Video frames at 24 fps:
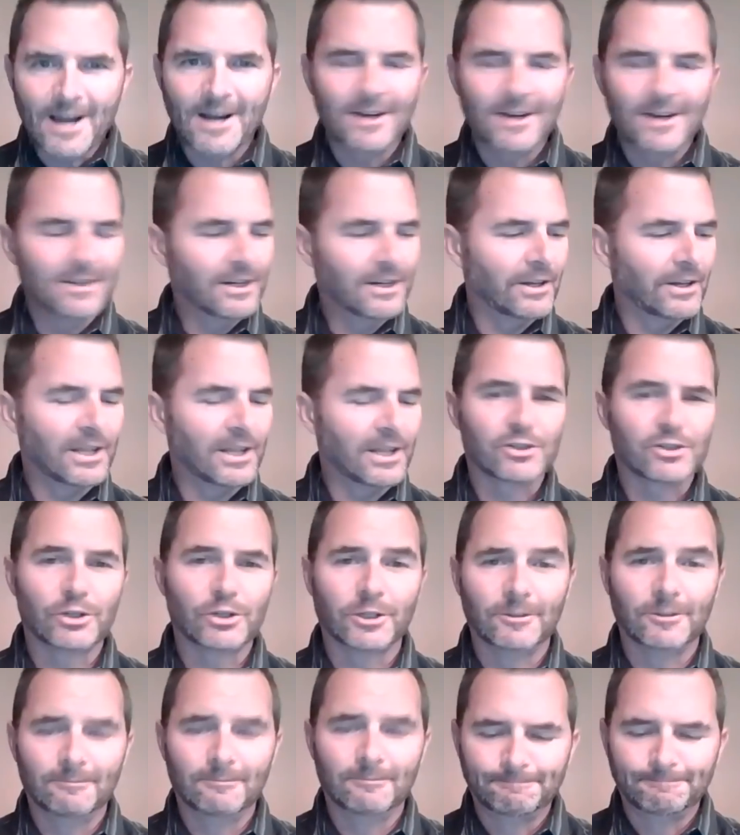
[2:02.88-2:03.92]
That's
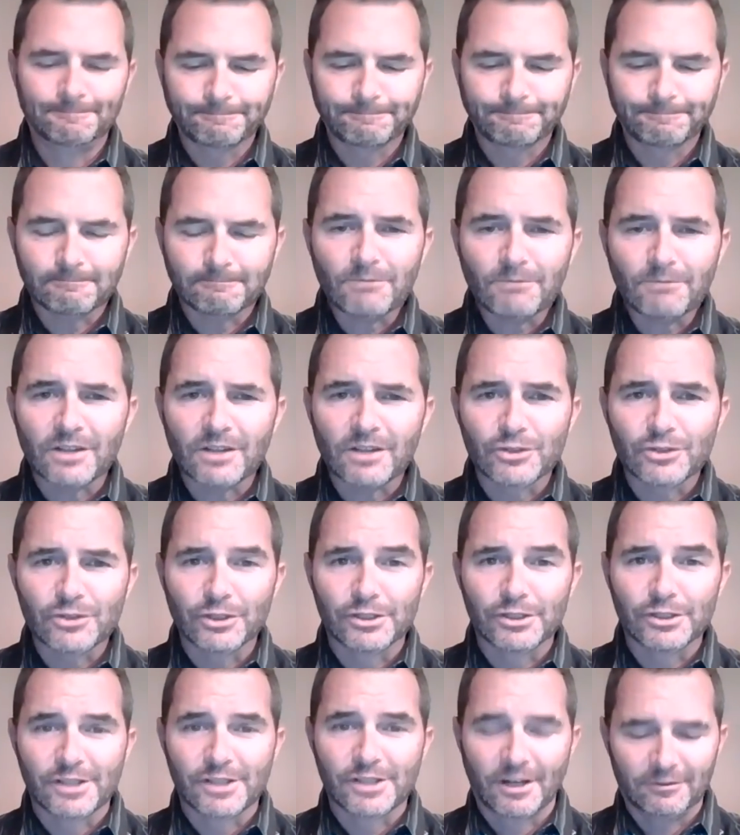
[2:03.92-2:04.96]
good. It's
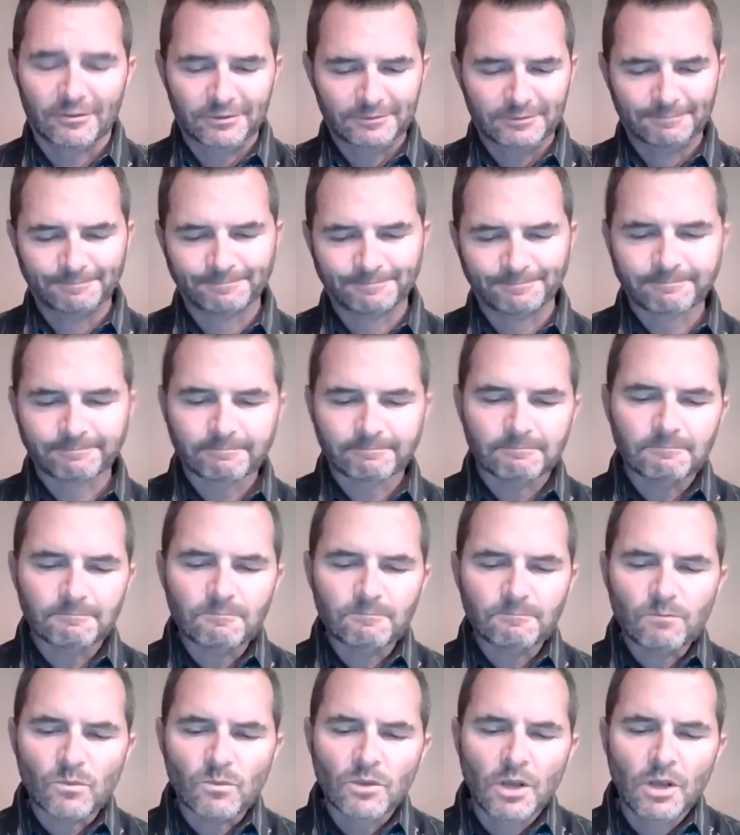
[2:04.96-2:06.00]
good stuff.
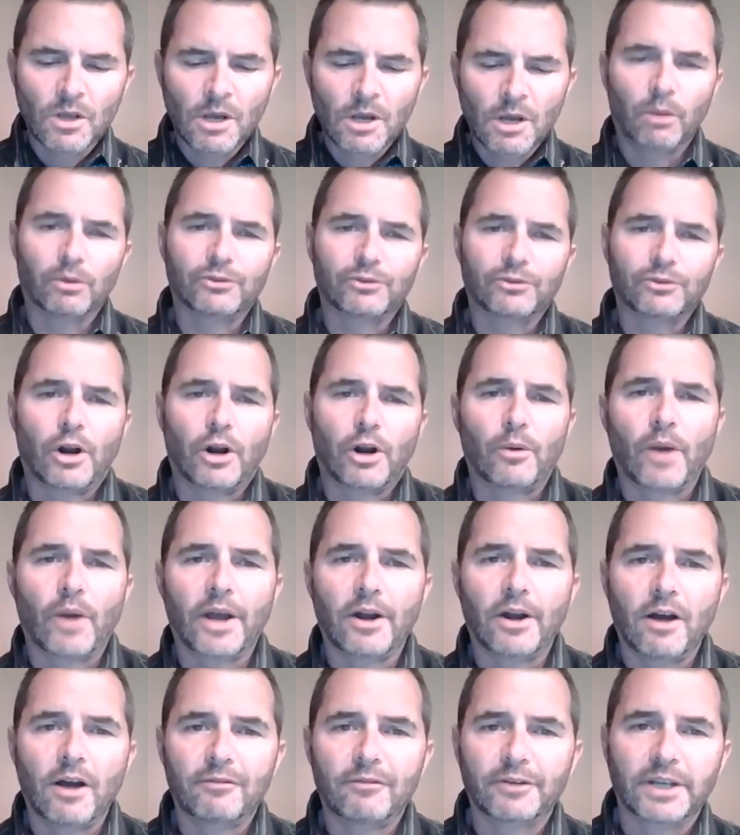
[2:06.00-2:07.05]
Well, we'll start
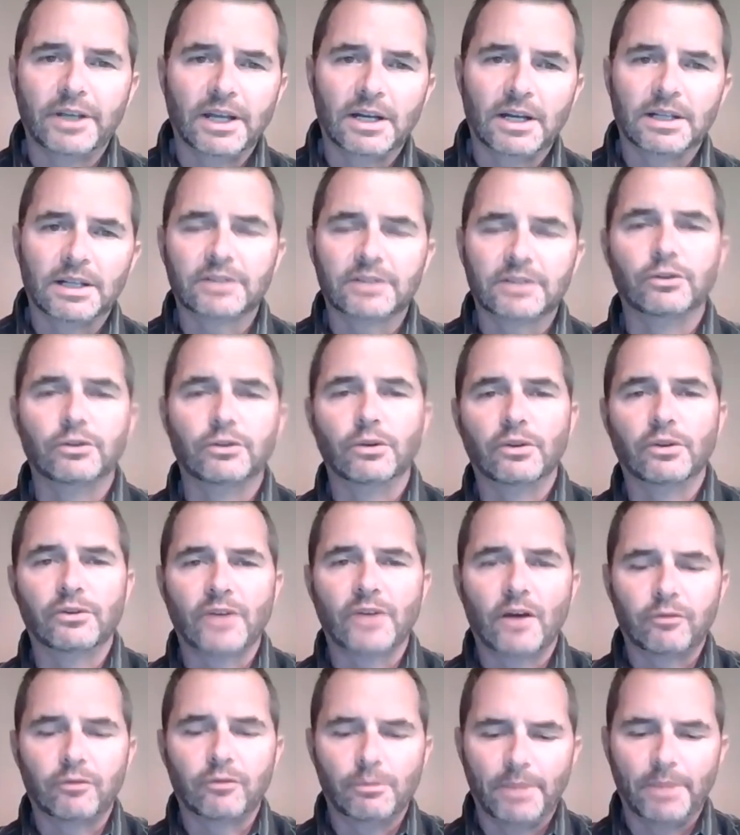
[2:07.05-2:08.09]
right off. Again, I like to do this
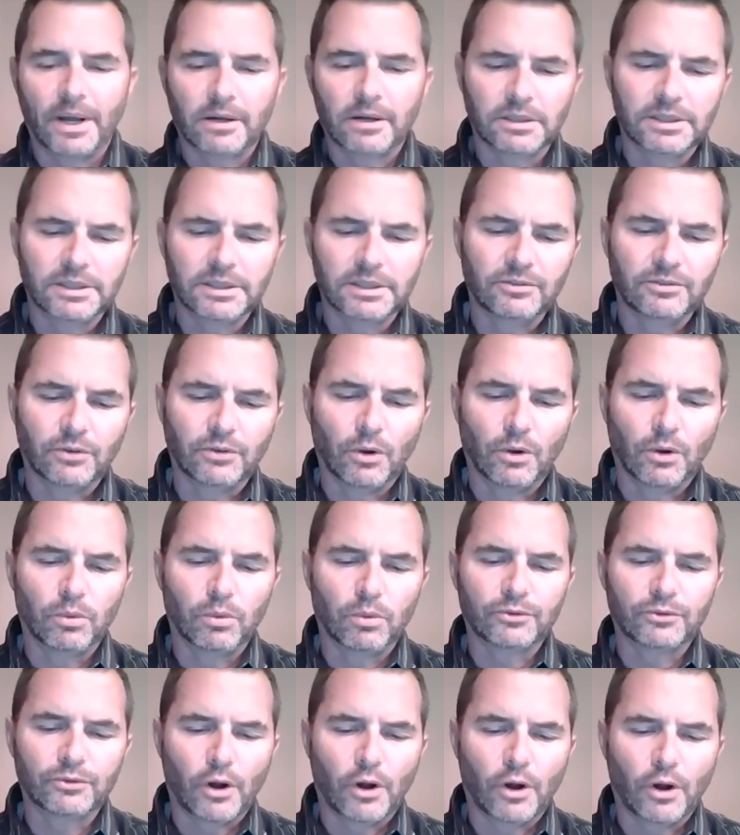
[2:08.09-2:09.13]
alphabetically. So
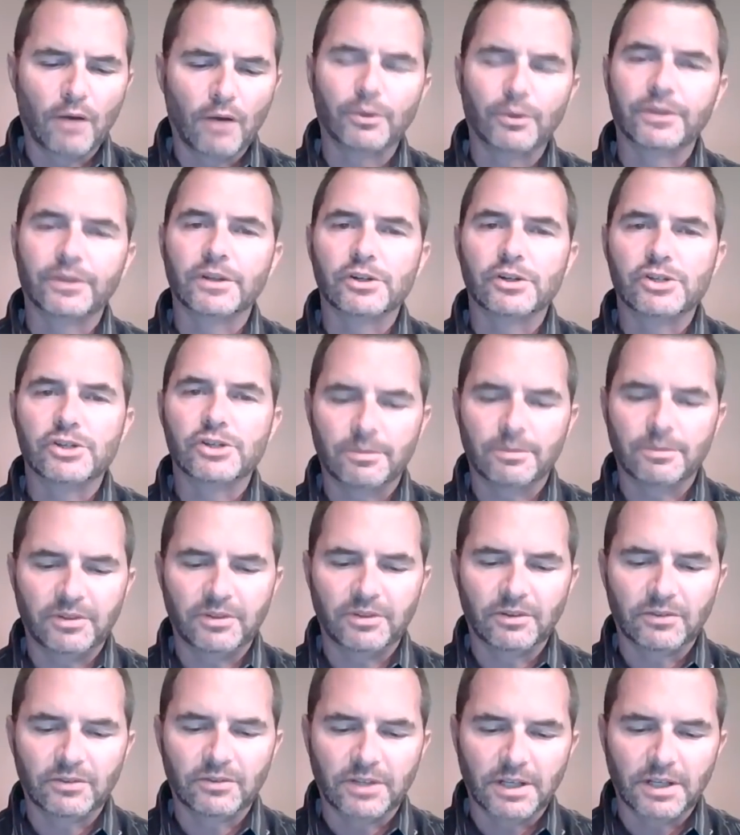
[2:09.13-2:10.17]
we'll start off with A
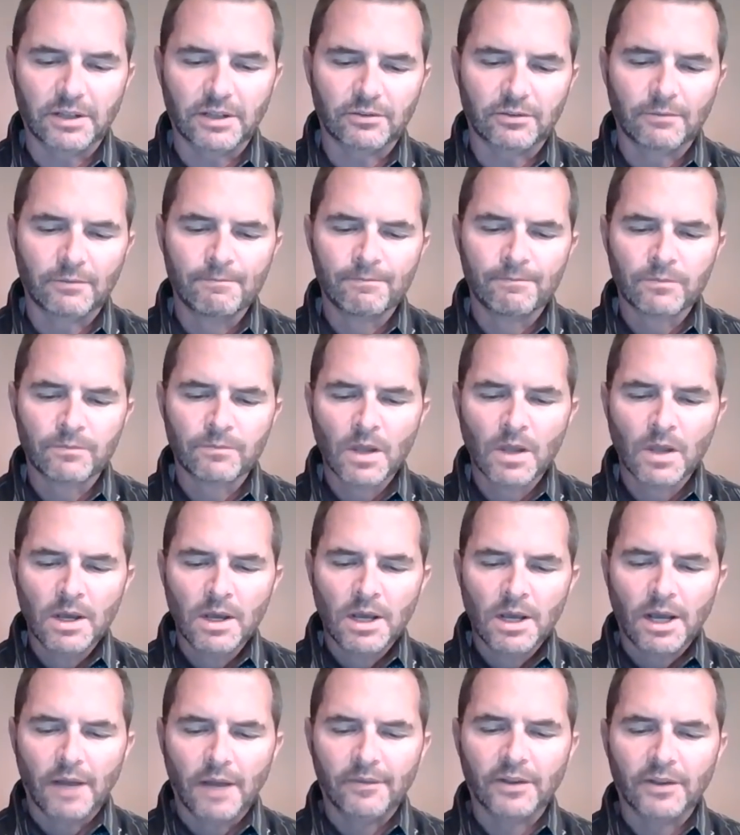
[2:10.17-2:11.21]
Gypsy's Kiss.
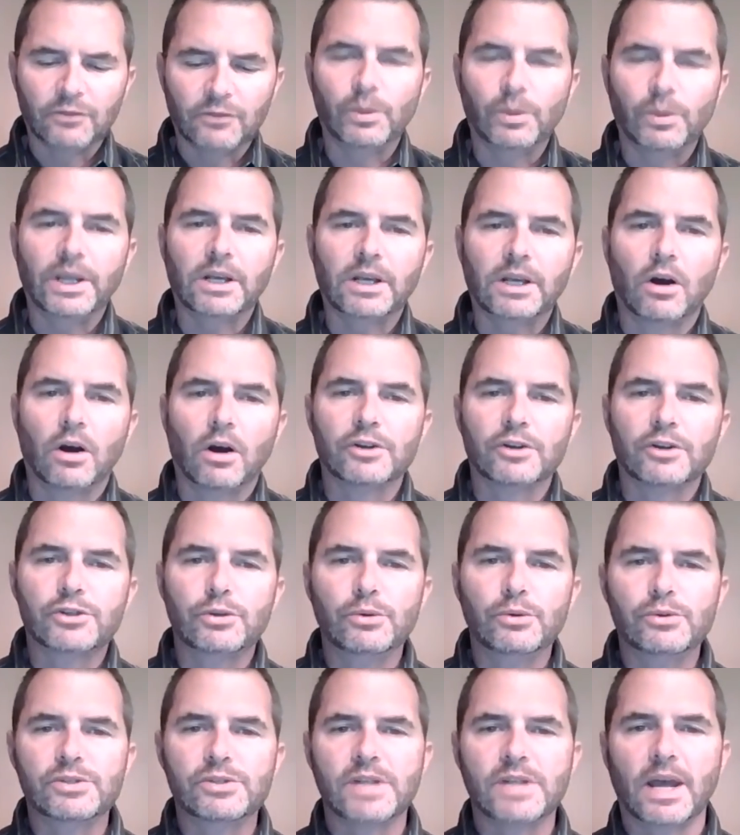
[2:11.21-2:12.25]
And this week on
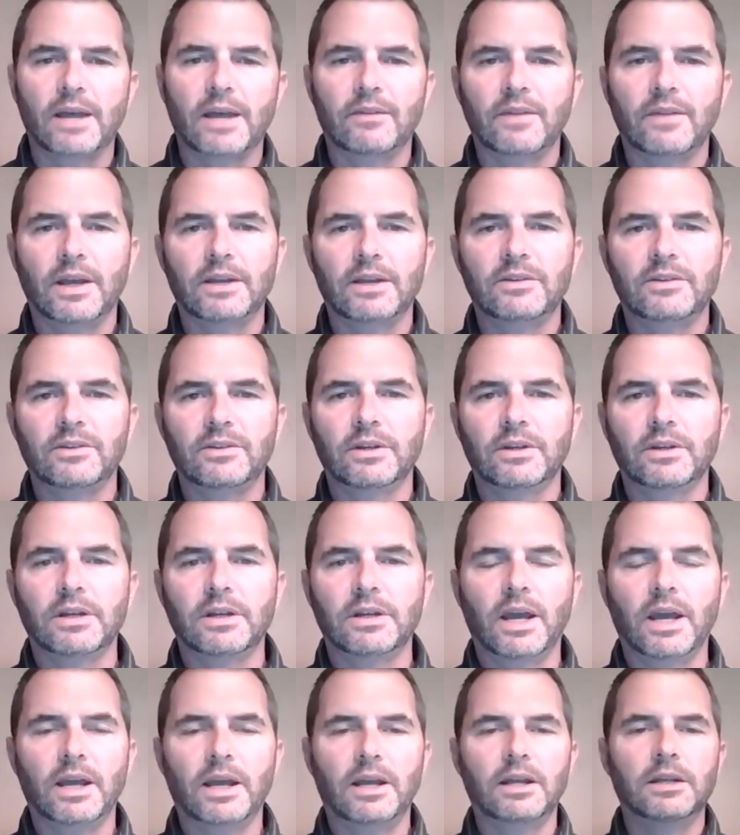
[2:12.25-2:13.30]
Tuesday, they did
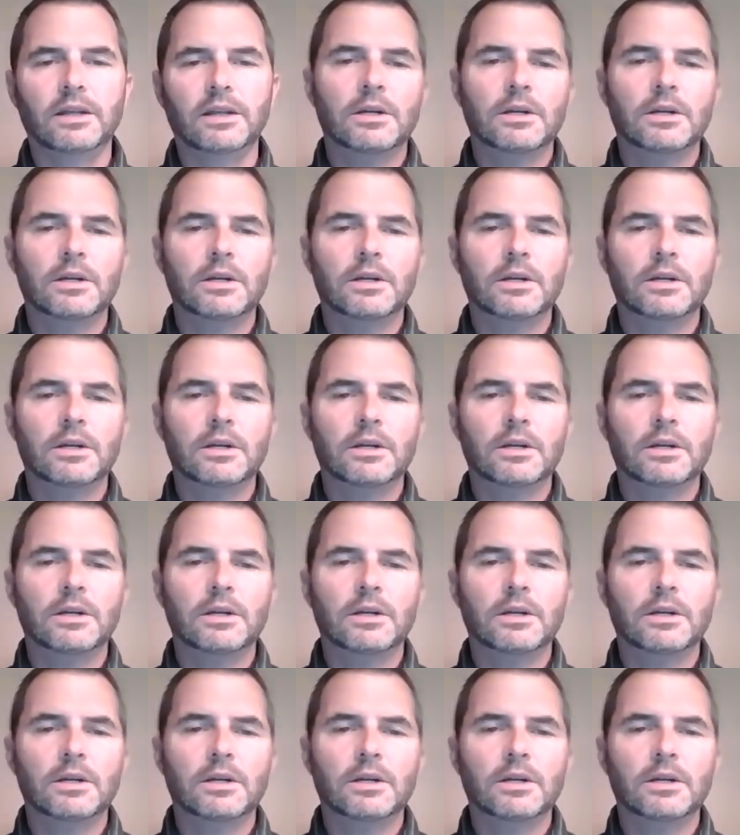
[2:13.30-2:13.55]
a